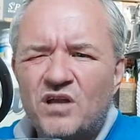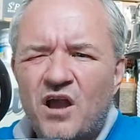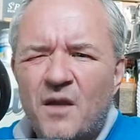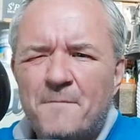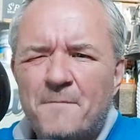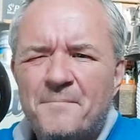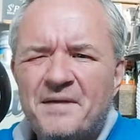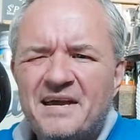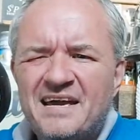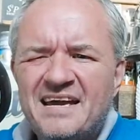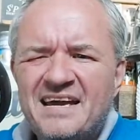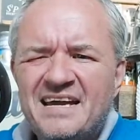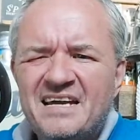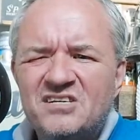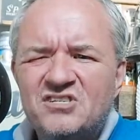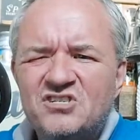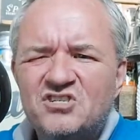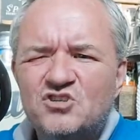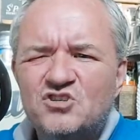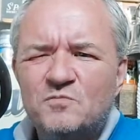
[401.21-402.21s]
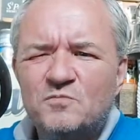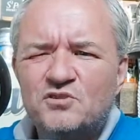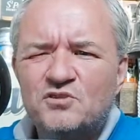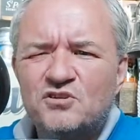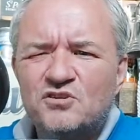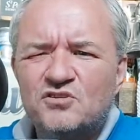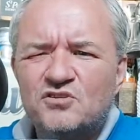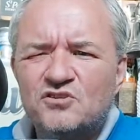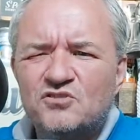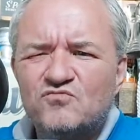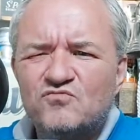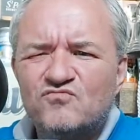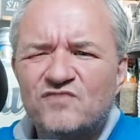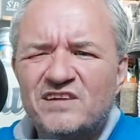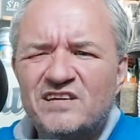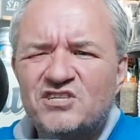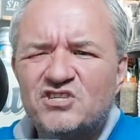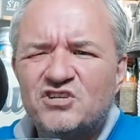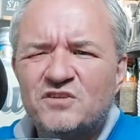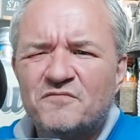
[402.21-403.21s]
A beer substance
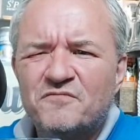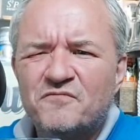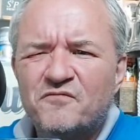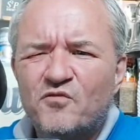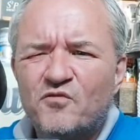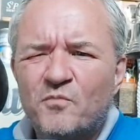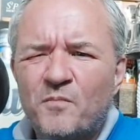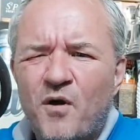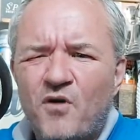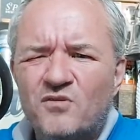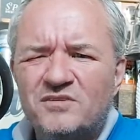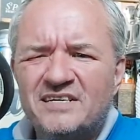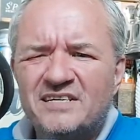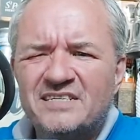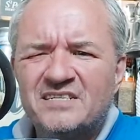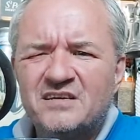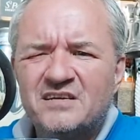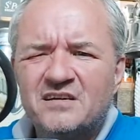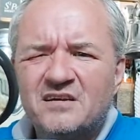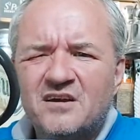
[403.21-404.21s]
rich and full bodied